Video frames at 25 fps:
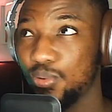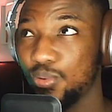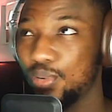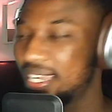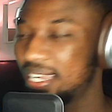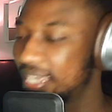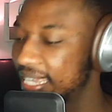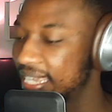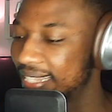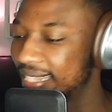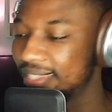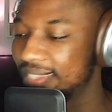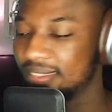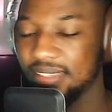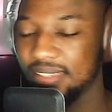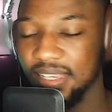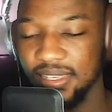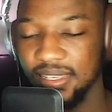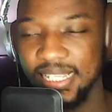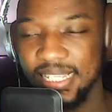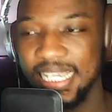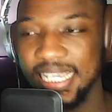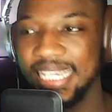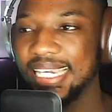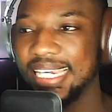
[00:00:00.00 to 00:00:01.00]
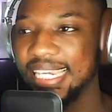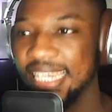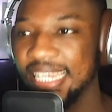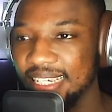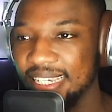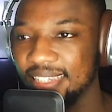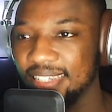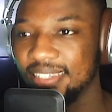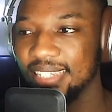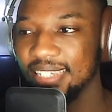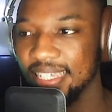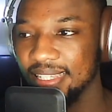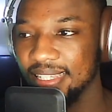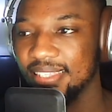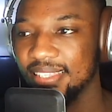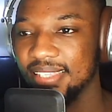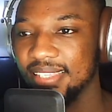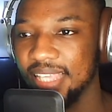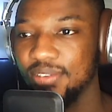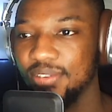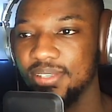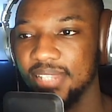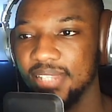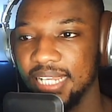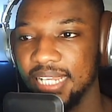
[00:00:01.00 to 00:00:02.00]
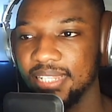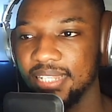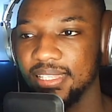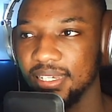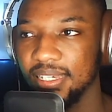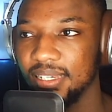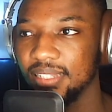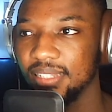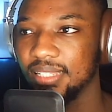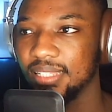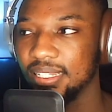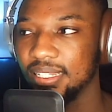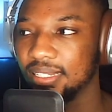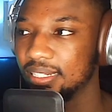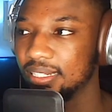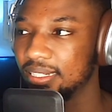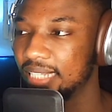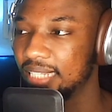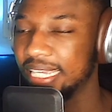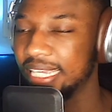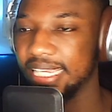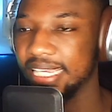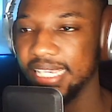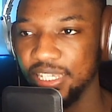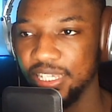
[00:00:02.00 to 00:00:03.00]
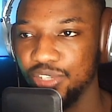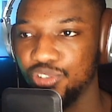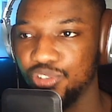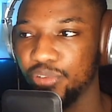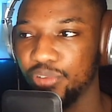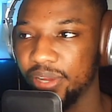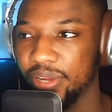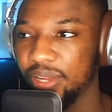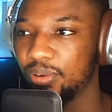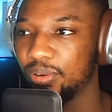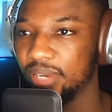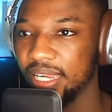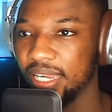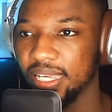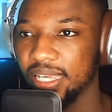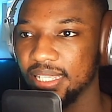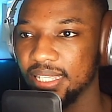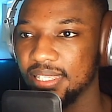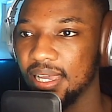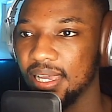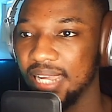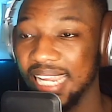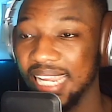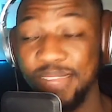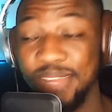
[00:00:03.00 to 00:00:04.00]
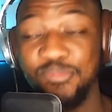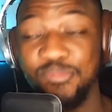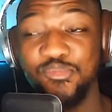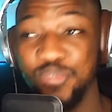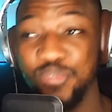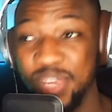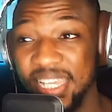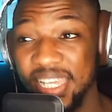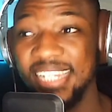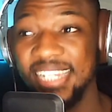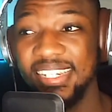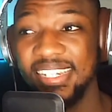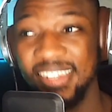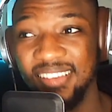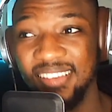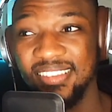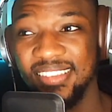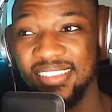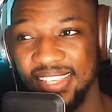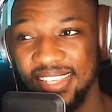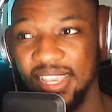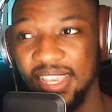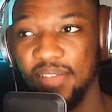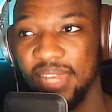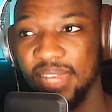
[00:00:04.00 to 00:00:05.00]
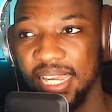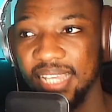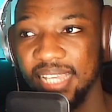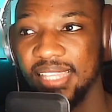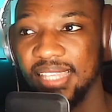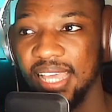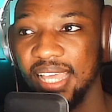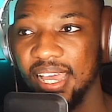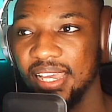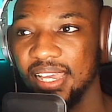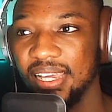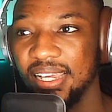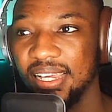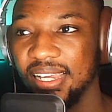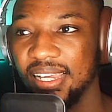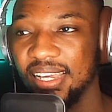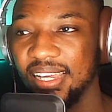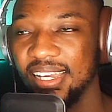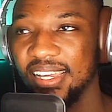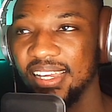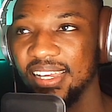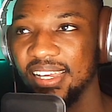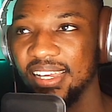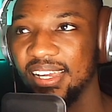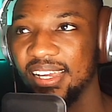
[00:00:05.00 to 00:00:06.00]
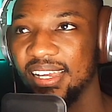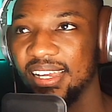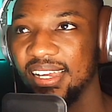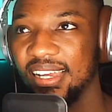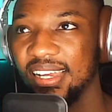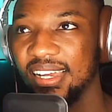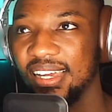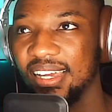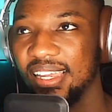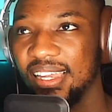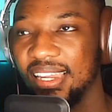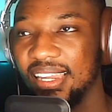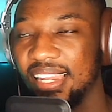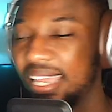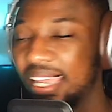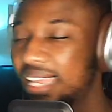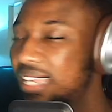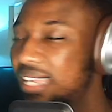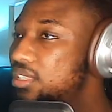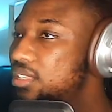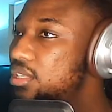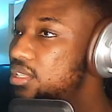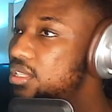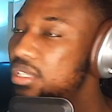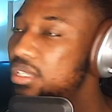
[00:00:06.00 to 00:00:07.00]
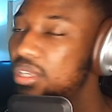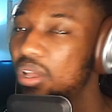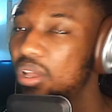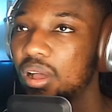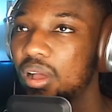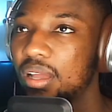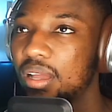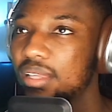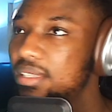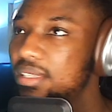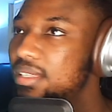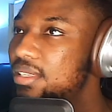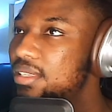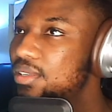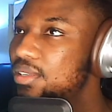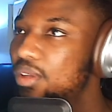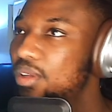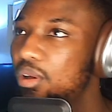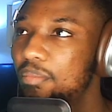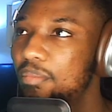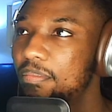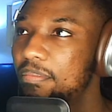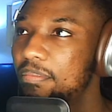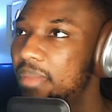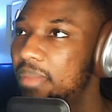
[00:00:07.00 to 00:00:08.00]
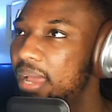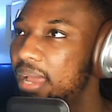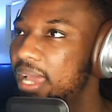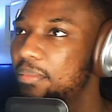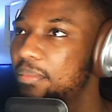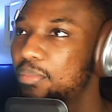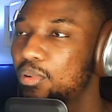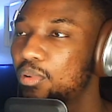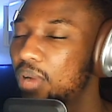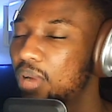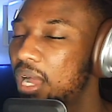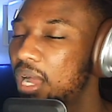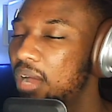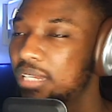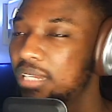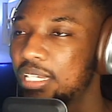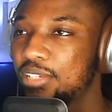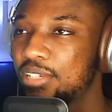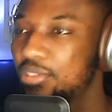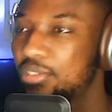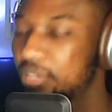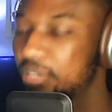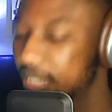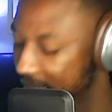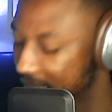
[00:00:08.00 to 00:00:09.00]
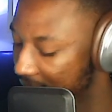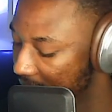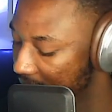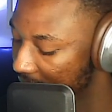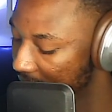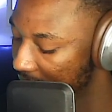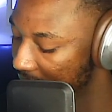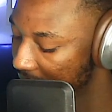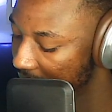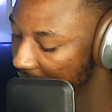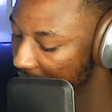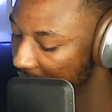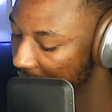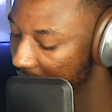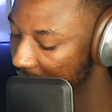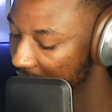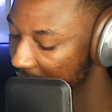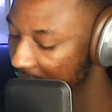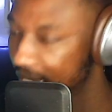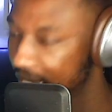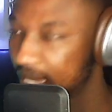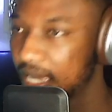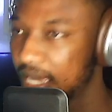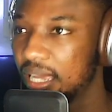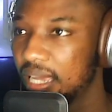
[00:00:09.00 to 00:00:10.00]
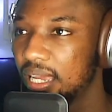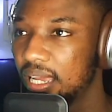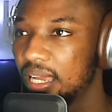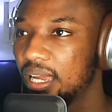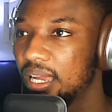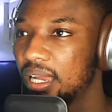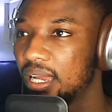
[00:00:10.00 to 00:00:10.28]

It does. It legit sounds like the E string on the guitar. It really does sound like that. Like it's so mad, bro, how they do this. We